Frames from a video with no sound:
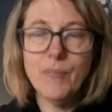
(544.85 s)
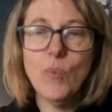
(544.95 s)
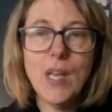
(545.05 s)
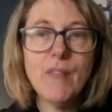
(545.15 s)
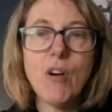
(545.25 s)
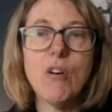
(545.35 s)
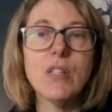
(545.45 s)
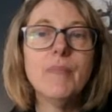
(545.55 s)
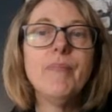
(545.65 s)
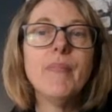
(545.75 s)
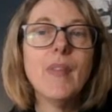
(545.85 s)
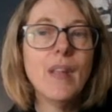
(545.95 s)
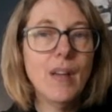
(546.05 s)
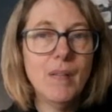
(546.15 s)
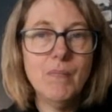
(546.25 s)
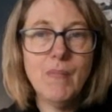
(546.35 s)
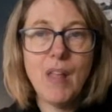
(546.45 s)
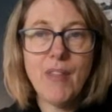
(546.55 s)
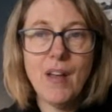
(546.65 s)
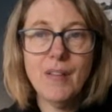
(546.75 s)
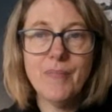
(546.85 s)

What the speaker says: We have got mother,